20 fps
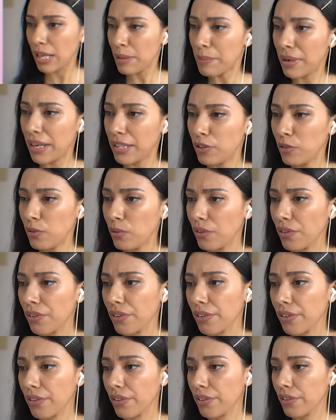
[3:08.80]
at my door?
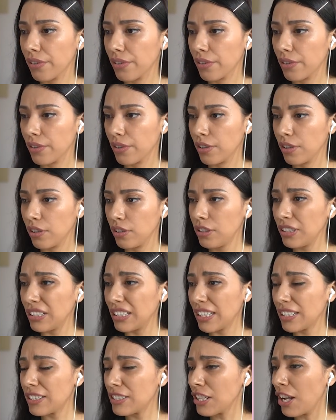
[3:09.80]
Look,
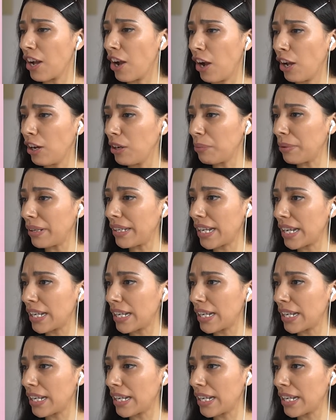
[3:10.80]
it's not Halloween